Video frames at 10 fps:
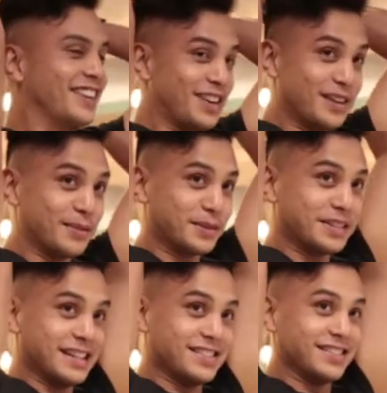tricep
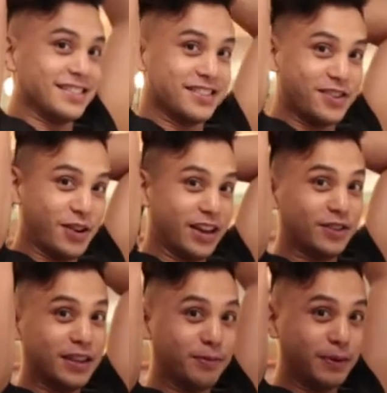extensions. Okay,
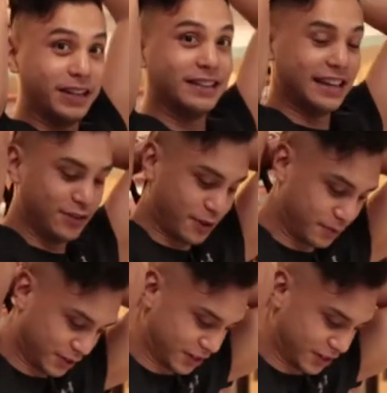so that's pretty tight, so I'm just